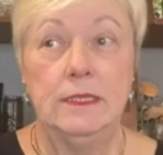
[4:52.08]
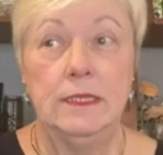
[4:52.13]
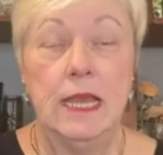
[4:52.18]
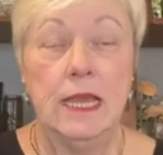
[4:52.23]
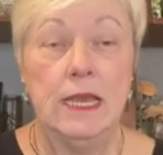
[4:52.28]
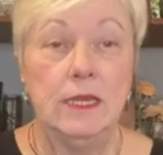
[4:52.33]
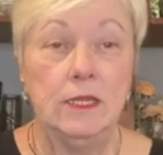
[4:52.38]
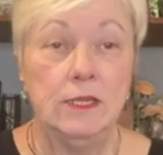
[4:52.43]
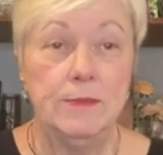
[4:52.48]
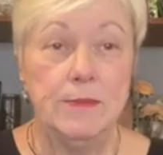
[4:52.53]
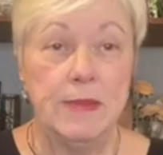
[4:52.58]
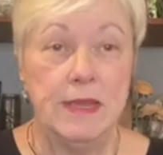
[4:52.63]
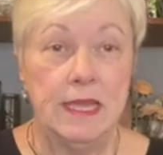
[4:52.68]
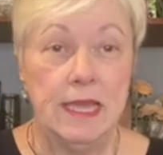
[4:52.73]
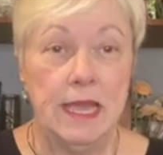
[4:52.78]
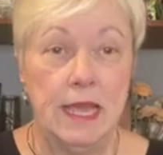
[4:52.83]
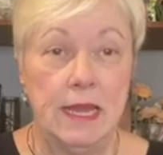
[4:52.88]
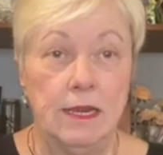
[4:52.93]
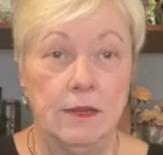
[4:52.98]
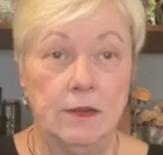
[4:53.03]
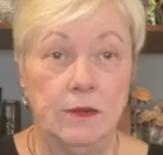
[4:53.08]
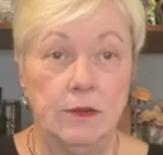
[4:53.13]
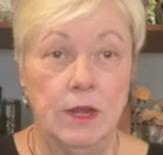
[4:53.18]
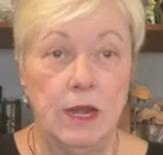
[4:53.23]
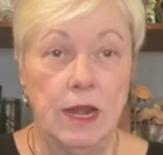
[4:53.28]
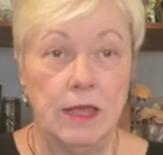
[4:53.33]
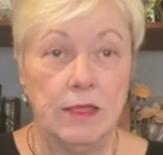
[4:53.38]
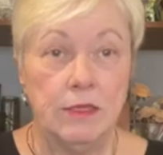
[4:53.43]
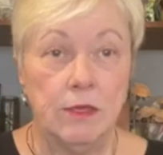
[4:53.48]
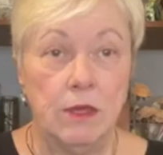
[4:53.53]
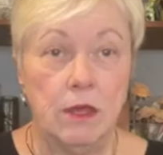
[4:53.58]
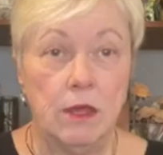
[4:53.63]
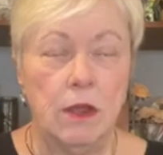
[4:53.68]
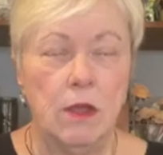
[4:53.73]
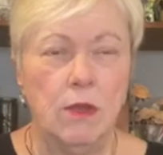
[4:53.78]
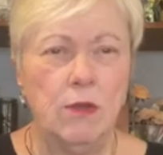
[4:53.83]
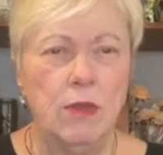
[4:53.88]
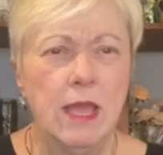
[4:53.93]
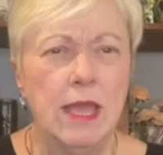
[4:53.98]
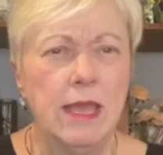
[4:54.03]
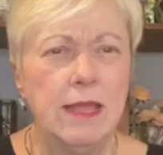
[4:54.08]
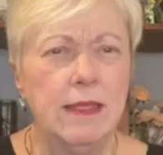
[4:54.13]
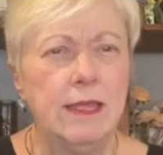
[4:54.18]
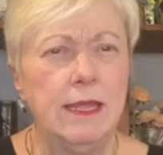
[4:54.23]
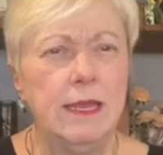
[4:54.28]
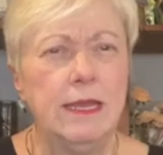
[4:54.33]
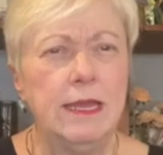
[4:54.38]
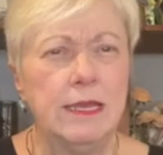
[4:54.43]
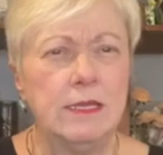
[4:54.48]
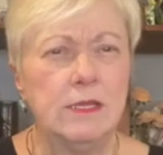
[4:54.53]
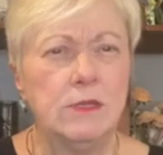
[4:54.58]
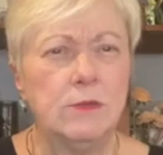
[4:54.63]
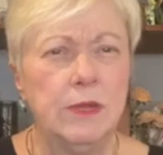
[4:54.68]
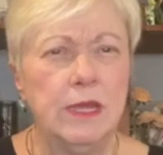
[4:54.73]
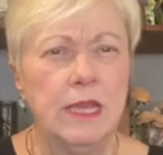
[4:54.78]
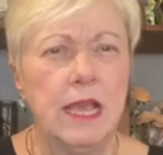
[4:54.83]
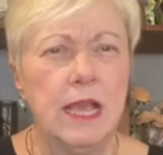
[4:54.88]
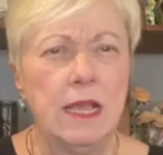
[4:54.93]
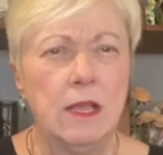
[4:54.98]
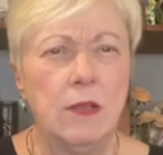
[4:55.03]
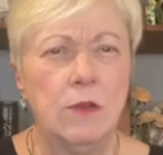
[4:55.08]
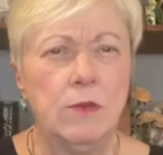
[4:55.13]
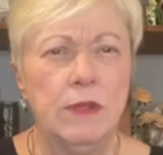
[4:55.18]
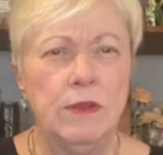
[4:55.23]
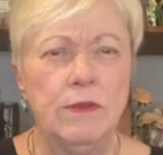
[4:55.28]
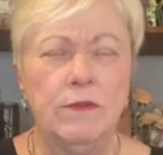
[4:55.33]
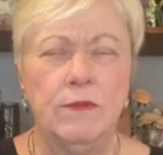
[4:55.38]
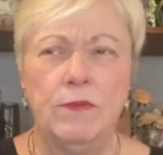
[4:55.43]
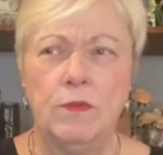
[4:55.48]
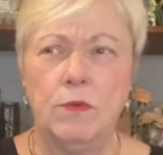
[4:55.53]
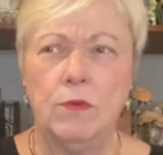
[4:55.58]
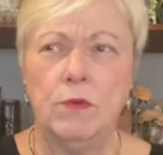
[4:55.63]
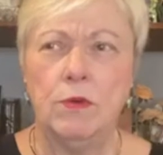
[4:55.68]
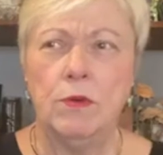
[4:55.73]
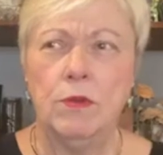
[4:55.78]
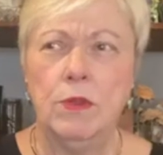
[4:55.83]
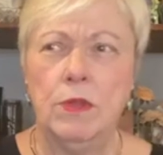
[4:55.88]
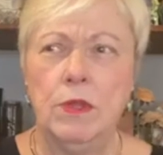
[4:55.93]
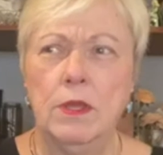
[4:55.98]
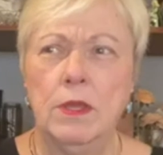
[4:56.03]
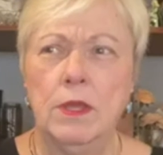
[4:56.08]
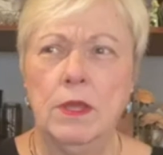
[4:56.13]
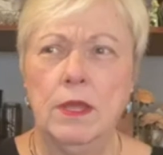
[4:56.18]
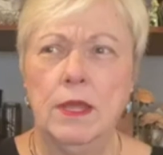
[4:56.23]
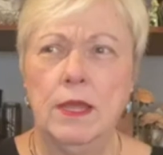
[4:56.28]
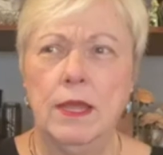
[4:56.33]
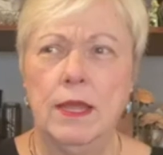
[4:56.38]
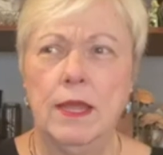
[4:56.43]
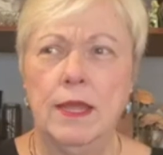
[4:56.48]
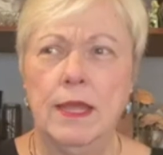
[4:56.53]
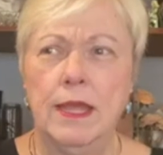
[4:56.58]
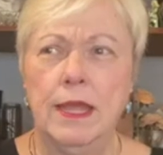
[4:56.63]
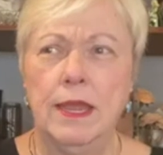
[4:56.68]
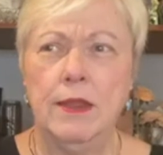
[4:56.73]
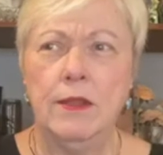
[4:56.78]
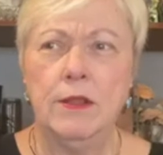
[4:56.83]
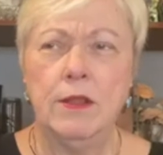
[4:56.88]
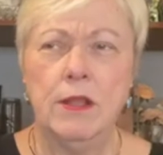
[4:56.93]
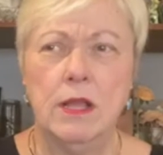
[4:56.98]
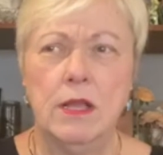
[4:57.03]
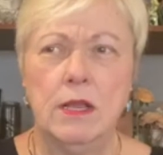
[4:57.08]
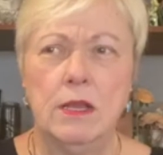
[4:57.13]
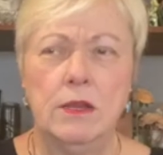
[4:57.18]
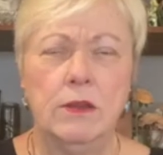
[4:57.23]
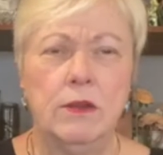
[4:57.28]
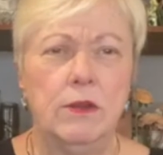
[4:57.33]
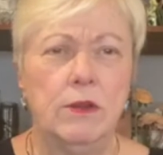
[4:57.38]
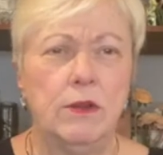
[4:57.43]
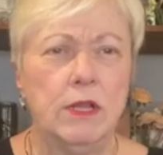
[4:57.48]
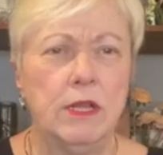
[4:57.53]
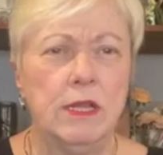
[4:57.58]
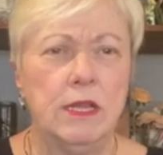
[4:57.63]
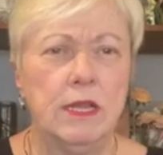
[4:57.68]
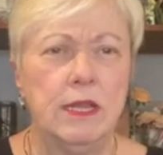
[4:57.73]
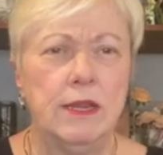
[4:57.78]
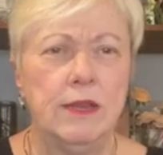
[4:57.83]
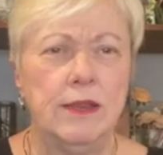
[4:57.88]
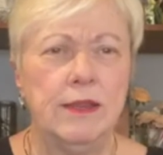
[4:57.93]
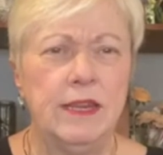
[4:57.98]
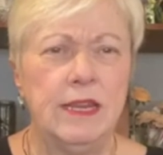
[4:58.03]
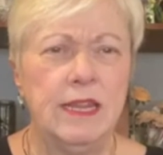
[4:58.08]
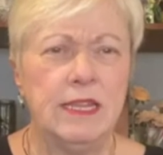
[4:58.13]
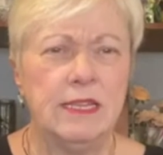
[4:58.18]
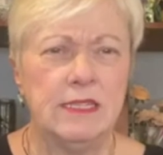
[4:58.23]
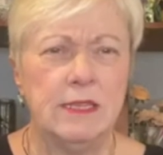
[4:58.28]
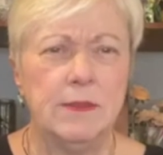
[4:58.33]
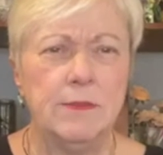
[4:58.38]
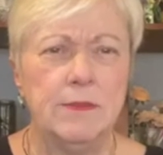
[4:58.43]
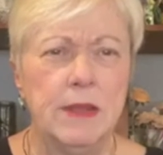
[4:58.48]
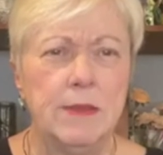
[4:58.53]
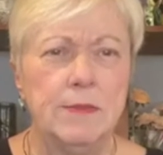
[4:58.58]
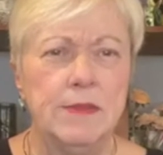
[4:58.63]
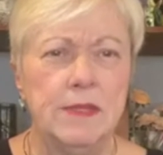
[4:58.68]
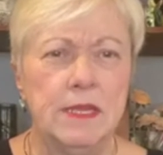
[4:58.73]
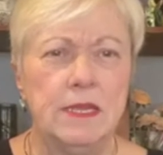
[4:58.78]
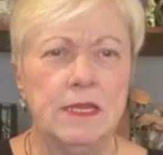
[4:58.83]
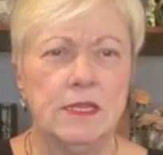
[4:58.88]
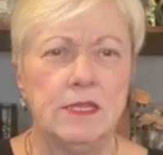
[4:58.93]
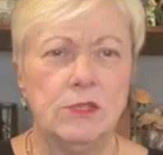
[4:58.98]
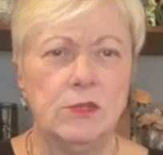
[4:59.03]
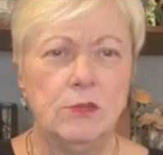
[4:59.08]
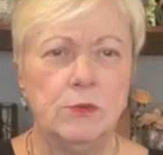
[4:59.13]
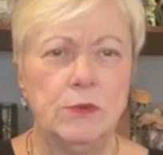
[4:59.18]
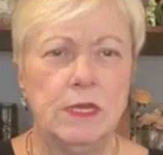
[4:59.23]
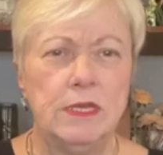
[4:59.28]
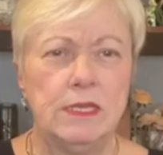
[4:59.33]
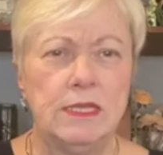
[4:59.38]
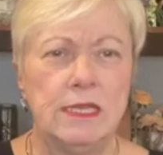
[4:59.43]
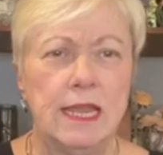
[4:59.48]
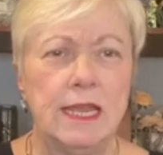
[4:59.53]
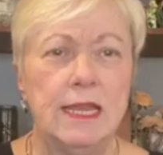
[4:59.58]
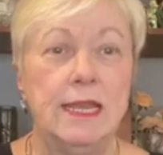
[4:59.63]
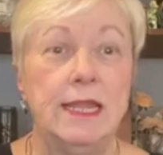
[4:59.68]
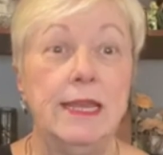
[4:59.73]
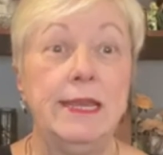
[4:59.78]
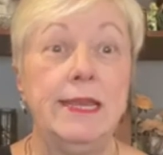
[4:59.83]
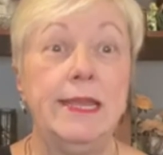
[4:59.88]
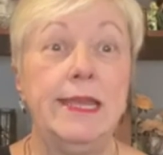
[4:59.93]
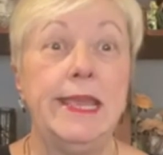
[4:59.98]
I looked at my calendar and I thought, okay, I think next week I go in for a hair color or cut sometime in the next 2 weeks, and then